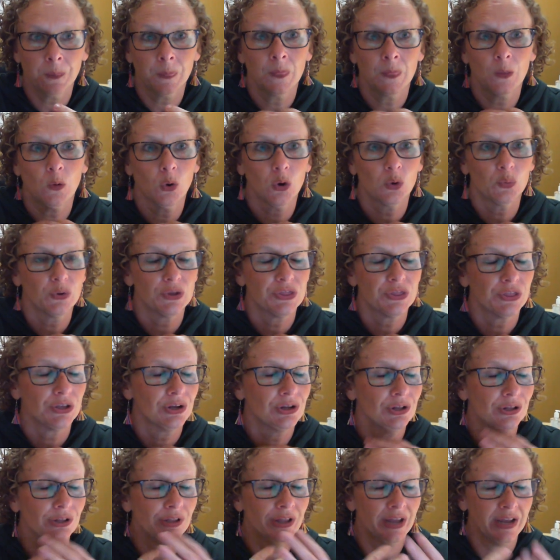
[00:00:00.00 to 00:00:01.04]
or with
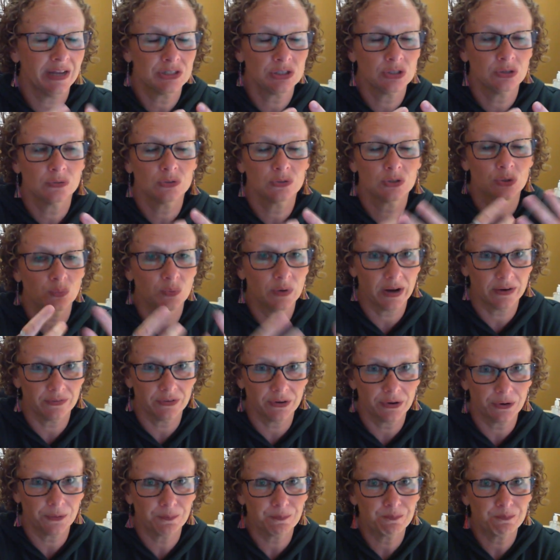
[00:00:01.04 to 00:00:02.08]
class notes or whatever
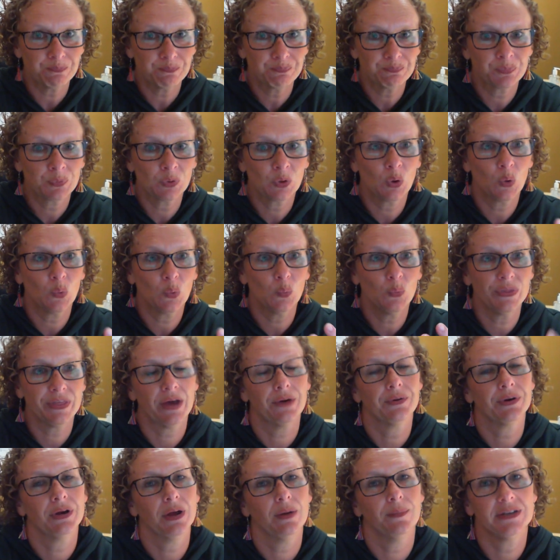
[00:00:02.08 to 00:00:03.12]
without
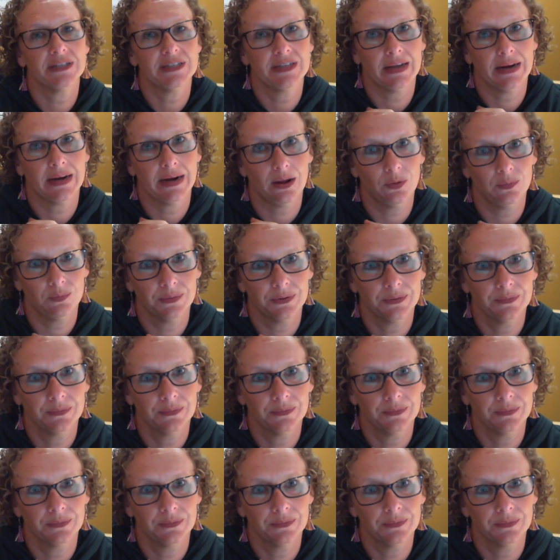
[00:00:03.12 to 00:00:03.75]
coming to get help.